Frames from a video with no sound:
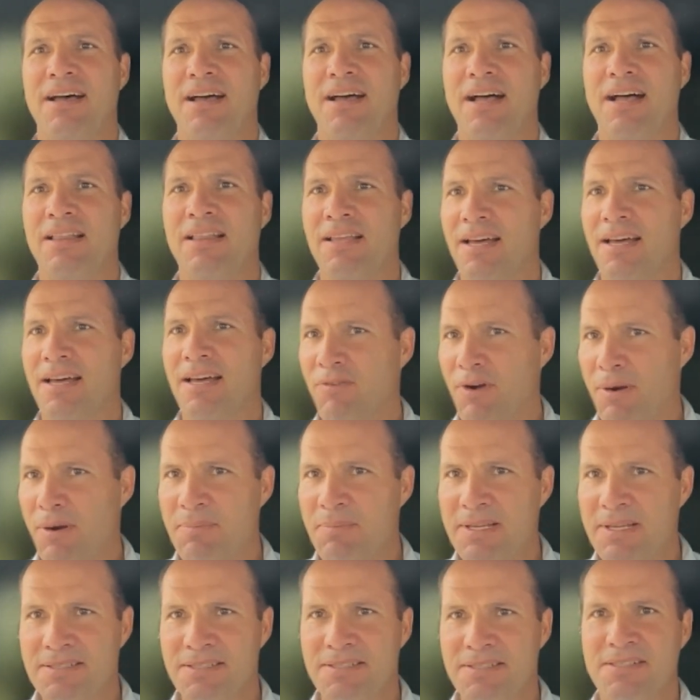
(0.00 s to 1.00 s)
a lot of our
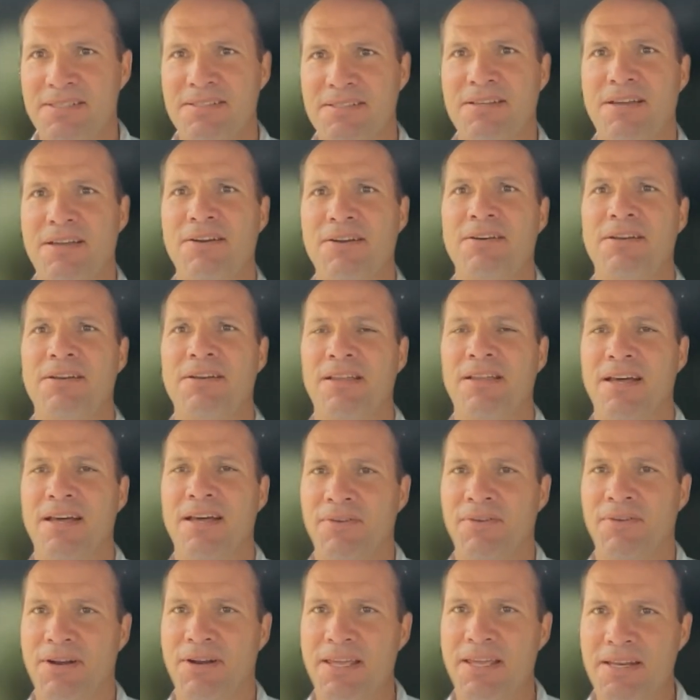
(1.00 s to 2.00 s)
businesses are, a lot of
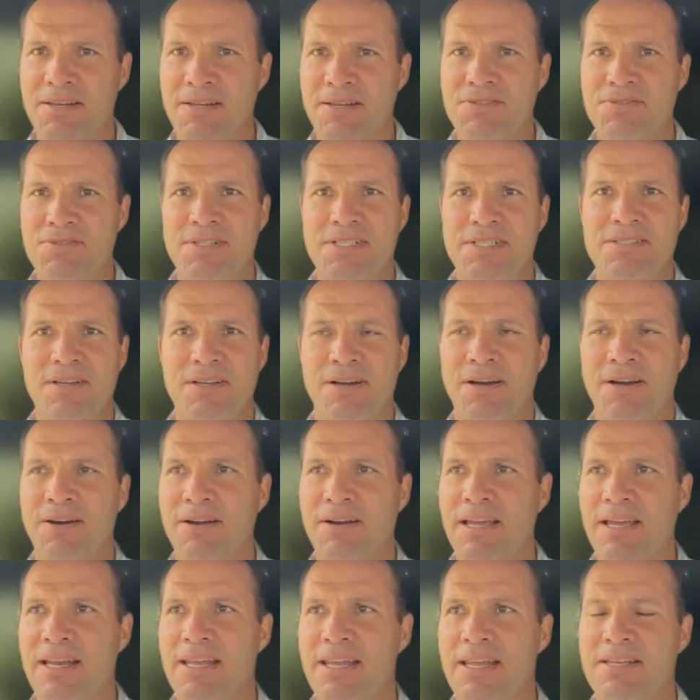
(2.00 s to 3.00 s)
our industries are,
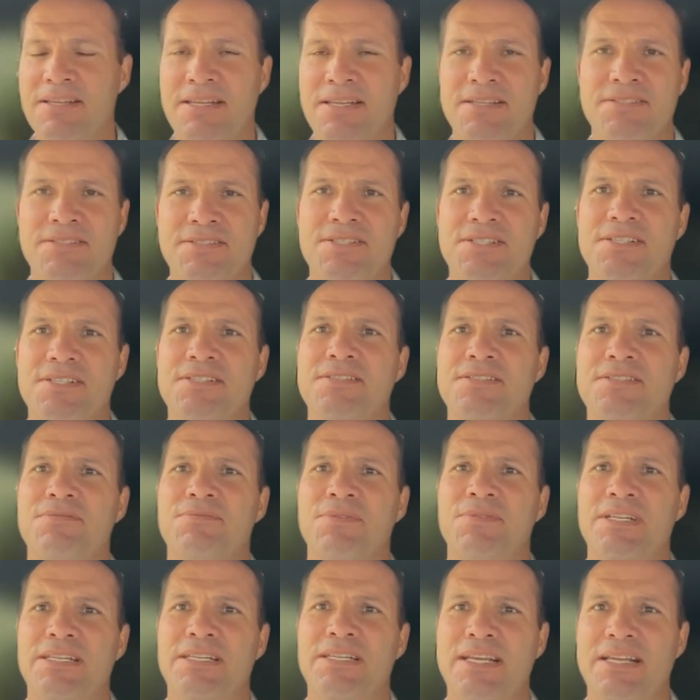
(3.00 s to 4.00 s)
and it is just
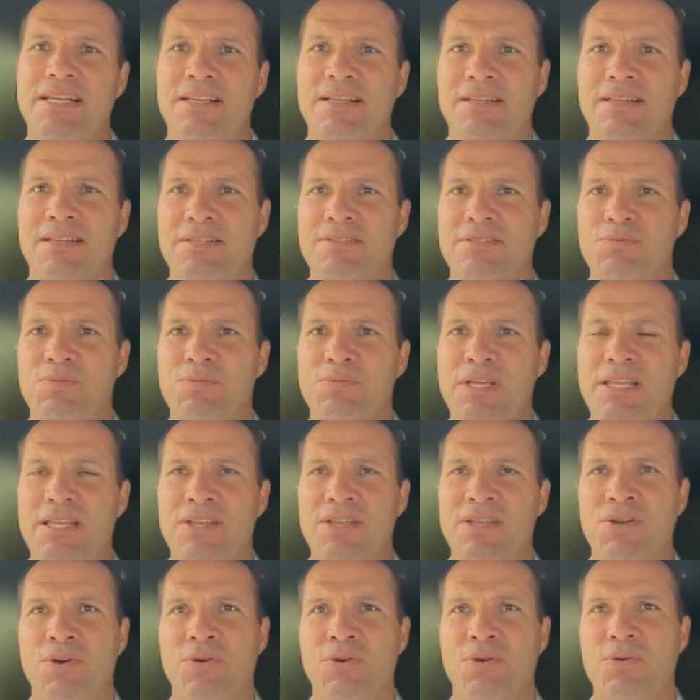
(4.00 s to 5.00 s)
ridiculous.
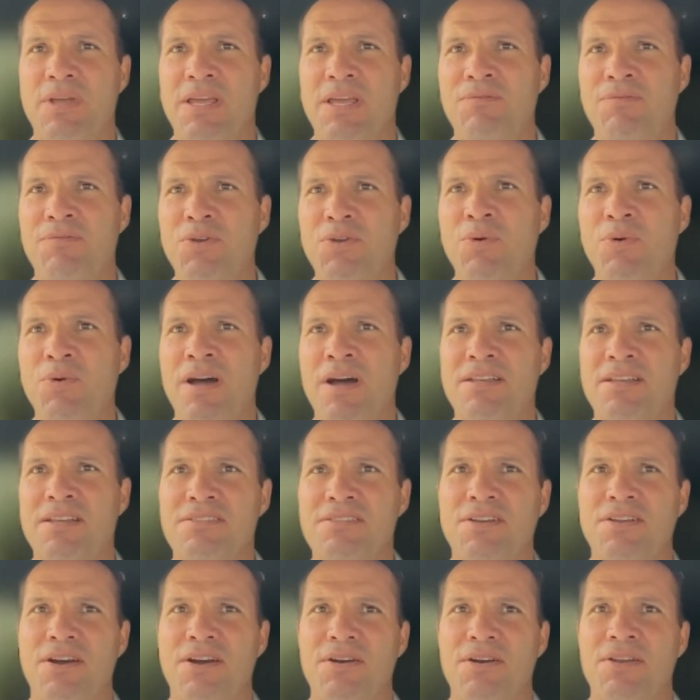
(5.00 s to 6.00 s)
If you want to
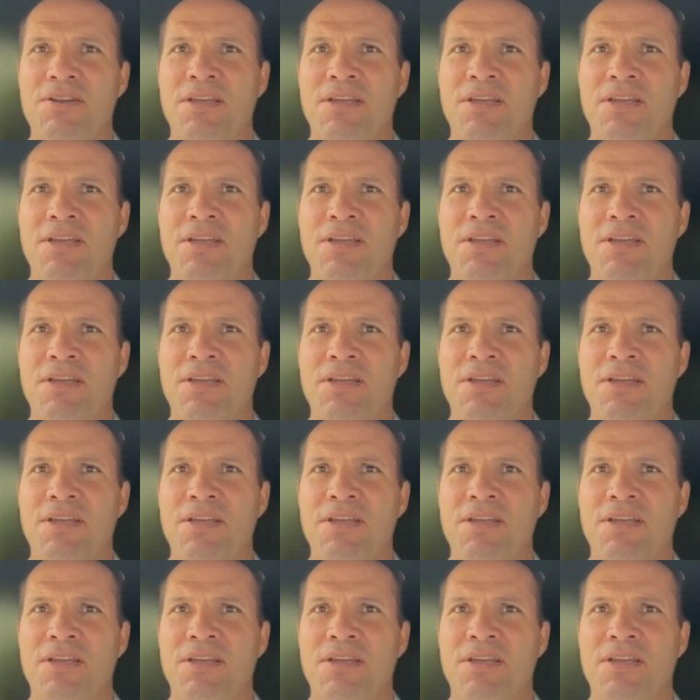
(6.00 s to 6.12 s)
start,